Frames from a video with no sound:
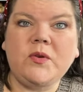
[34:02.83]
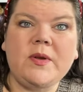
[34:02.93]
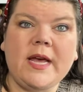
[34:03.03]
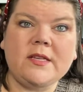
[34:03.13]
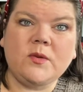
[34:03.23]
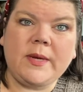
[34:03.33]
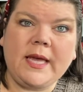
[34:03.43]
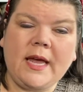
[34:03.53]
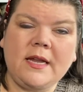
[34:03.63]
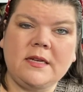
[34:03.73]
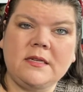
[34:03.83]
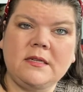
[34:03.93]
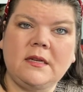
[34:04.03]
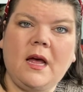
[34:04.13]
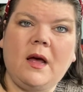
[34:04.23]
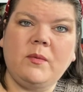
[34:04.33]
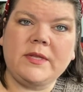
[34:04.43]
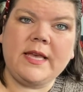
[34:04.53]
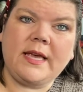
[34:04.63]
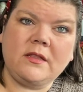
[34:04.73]
next weekend
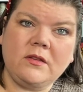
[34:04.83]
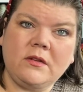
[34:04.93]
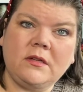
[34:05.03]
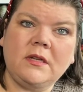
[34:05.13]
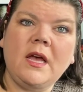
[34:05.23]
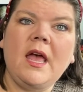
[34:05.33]
was canceled.